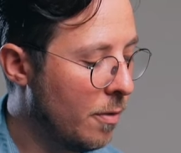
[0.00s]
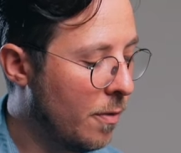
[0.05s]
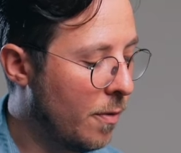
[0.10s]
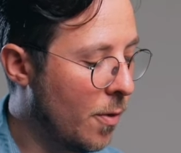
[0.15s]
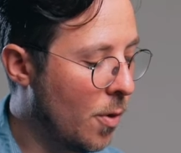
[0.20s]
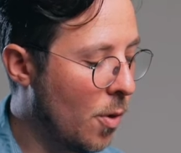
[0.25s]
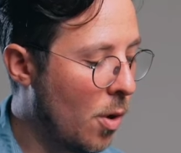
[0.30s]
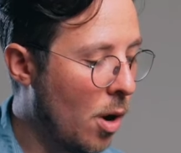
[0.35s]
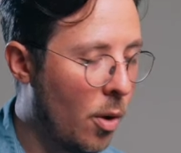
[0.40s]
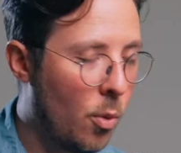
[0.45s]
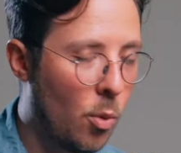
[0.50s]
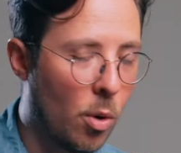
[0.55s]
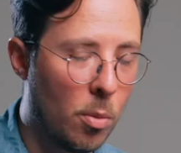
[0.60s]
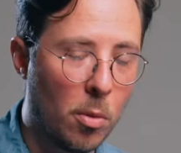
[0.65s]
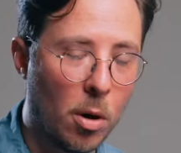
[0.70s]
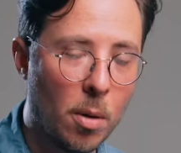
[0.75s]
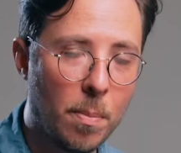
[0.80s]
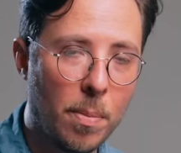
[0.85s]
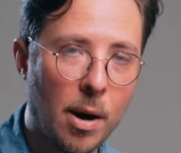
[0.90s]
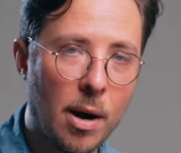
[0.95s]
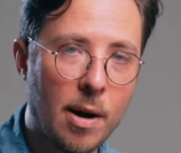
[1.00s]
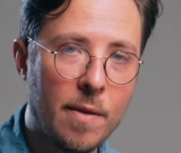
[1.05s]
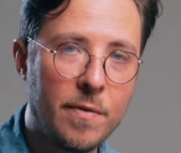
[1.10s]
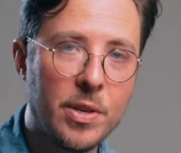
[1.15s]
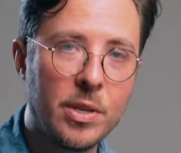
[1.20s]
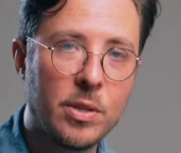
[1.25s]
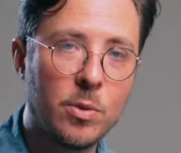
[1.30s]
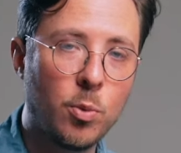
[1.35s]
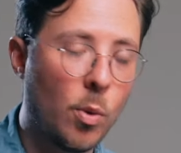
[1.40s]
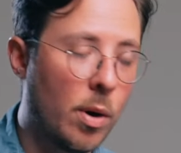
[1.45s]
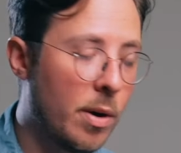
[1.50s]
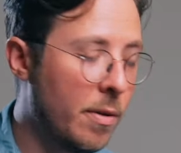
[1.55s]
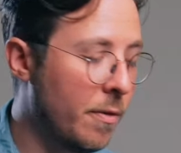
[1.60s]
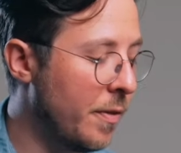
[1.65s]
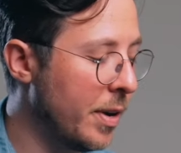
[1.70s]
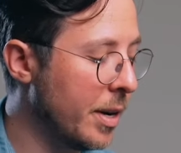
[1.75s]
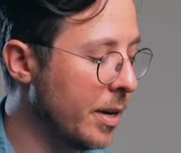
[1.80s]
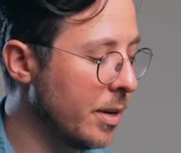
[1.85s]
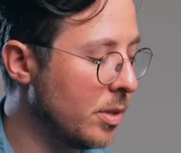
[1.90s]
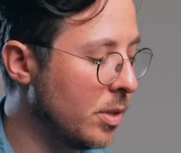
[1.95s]
4. One more bar of this
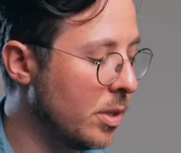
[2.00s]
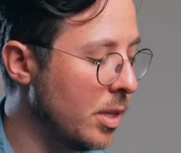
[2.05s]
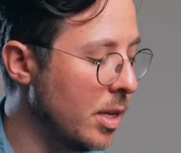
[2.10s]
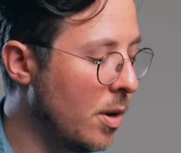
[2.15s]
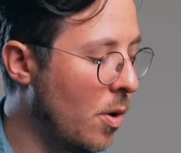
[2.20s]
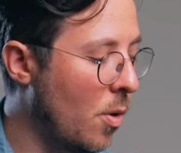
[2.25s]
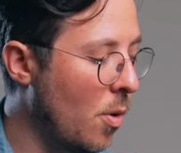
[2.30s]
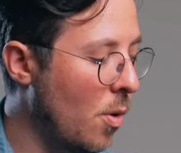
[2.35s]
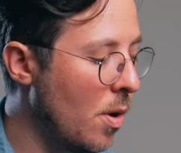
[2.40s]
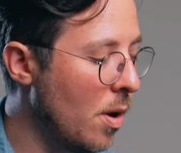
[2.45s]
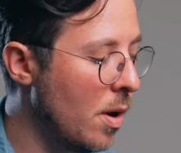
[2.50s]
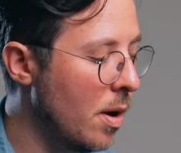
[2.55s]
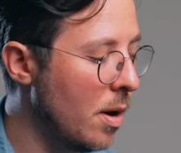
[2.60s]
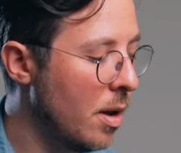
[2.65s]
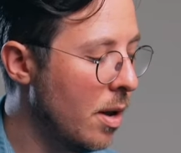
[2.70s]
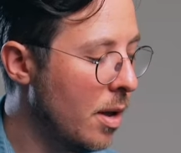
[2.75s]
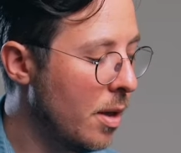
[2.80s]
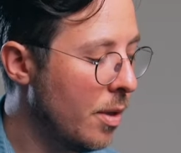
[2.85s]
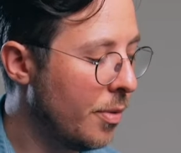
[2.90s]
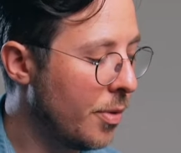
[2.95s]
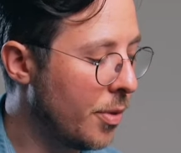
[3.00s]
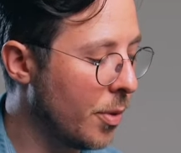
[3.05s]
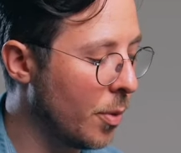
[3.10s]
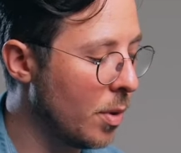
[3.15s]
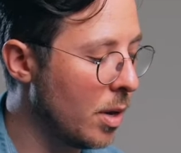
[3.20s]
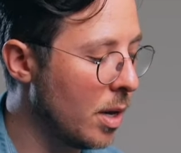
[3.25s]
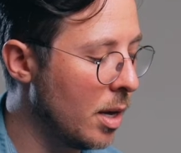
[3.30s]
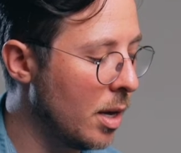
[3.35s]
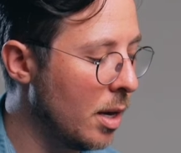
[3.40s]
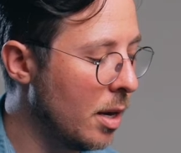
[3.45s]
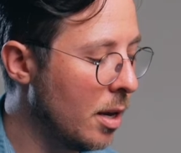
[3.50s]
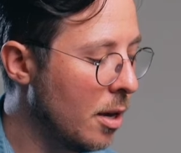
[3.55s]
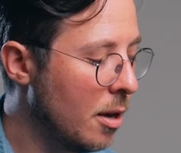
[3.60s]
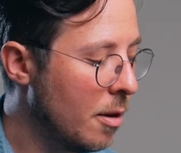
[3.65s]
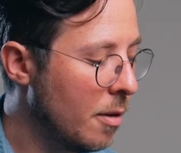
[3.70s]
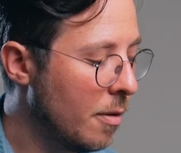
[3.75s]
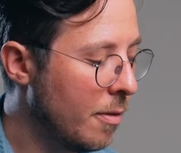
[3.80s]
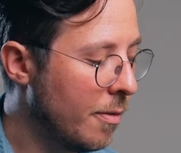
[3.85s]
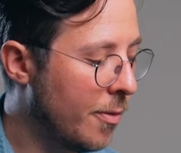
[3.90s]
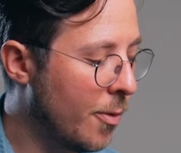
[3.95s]
one-fingered C chord. 3,
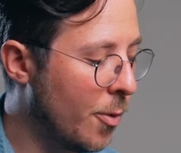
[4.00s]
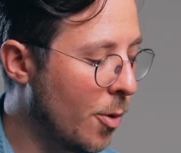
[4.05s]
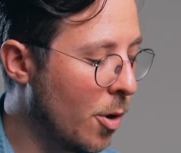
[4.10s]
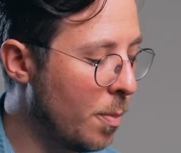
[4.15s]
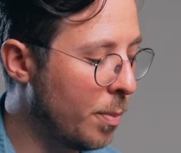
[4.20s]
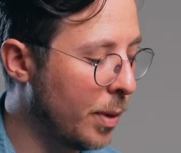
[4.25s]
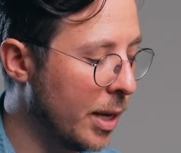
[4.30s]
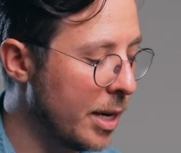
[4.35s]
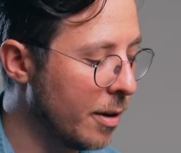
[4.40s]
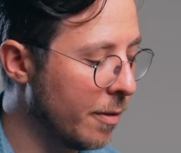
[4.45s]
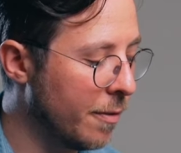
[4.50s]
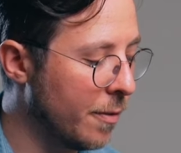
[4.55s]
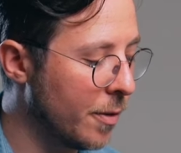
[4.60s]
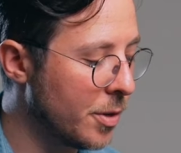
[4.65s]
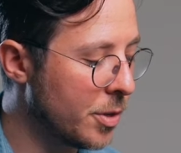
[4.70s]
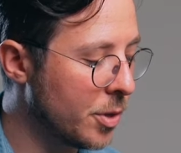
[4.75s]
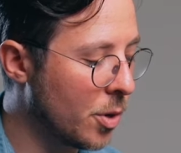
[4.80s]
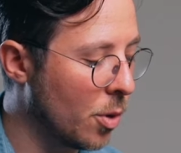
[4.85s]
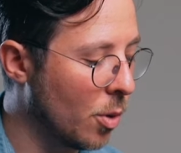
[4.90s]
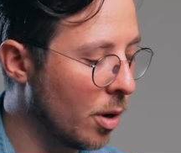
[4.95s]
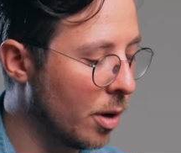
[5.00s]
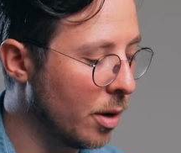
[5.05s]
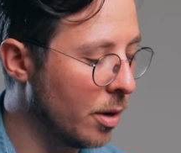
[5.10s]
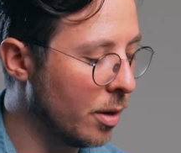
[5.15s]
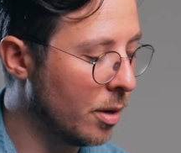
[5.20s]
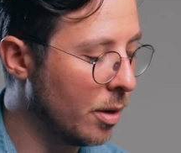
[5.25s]
4. Play your first chord.